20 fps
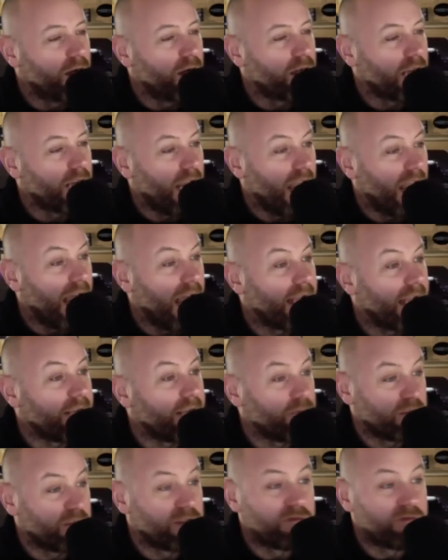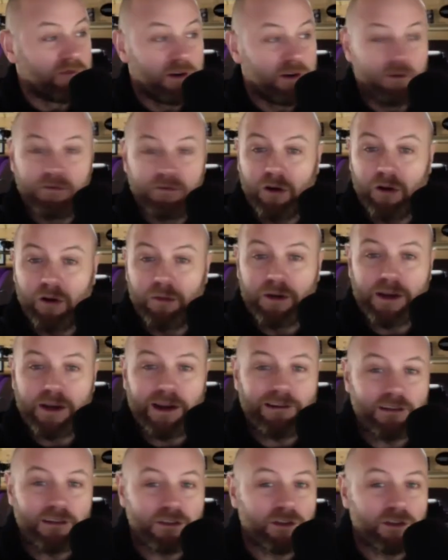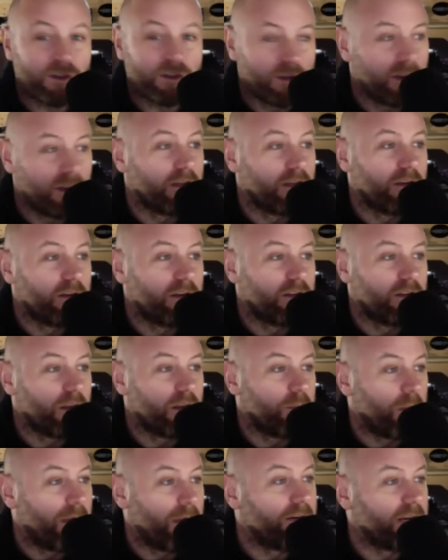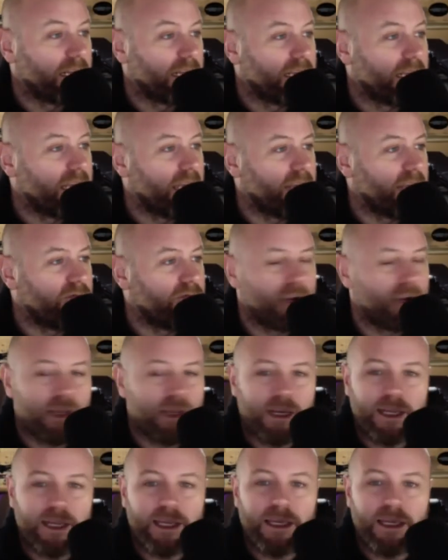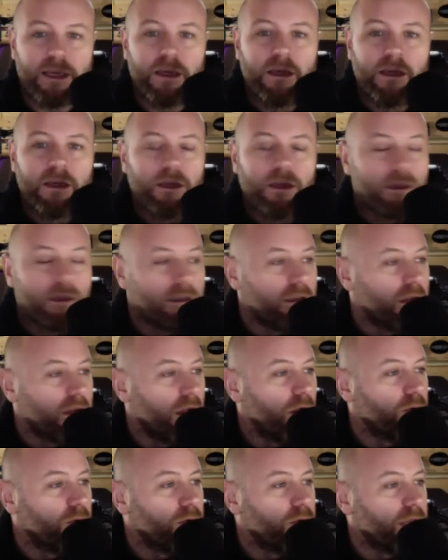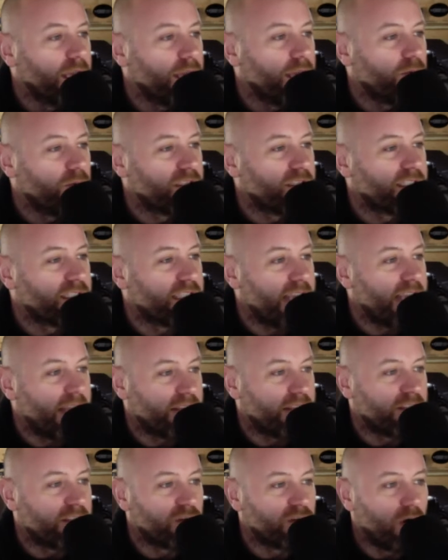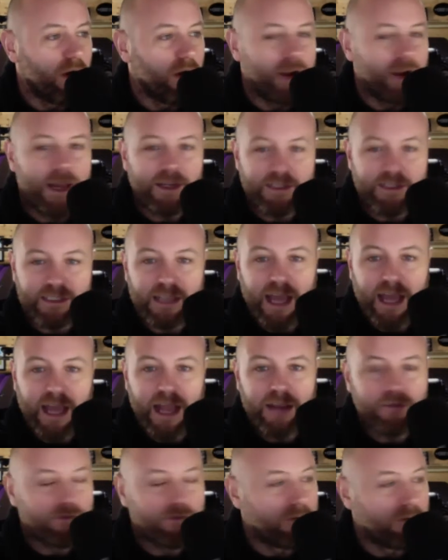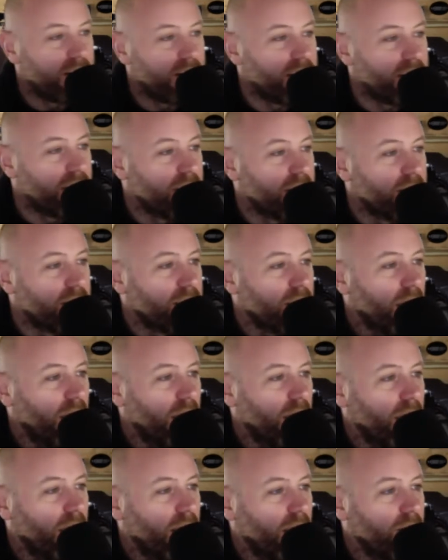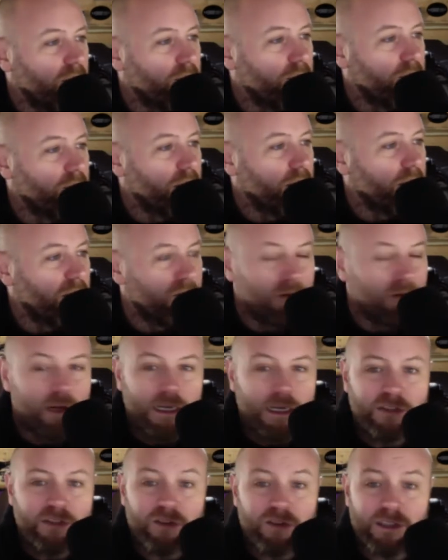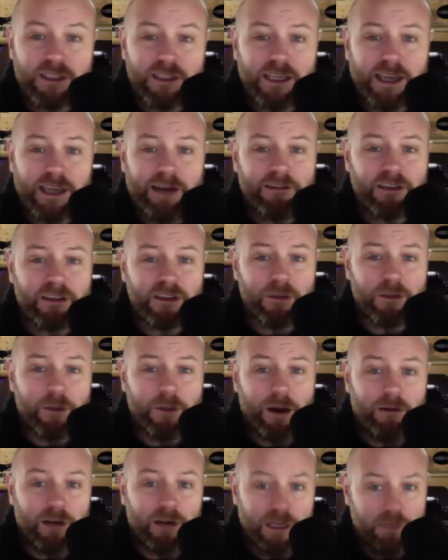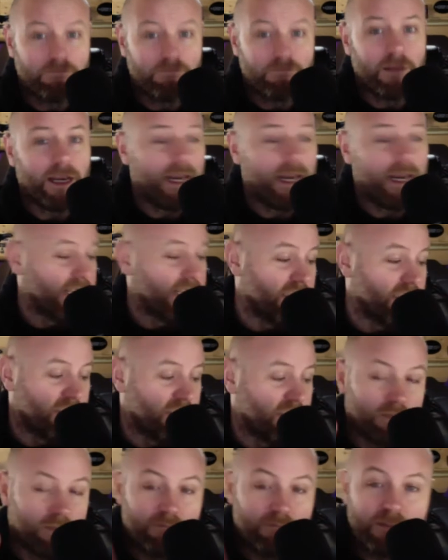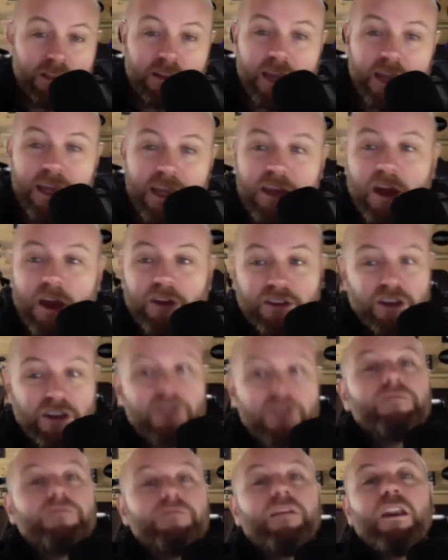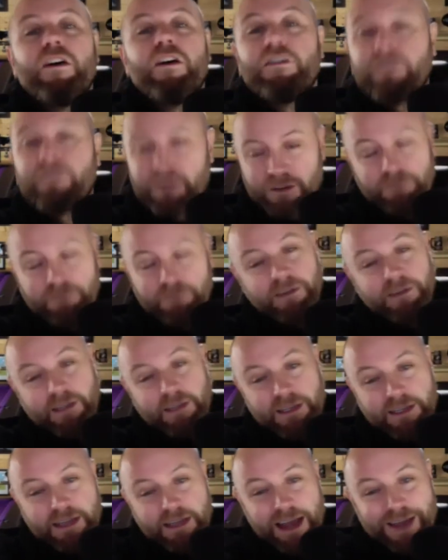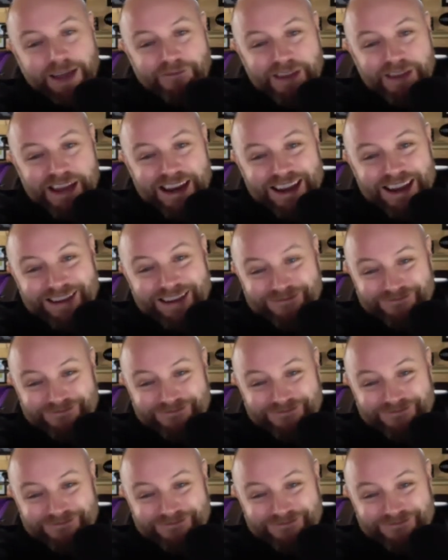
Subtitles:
Clay, was a real vibrant character. And apparently he really, he was set to try and end slavery. A real interesting character, apparently, in Lexington. So there you go. So you've learned something today, Amelia.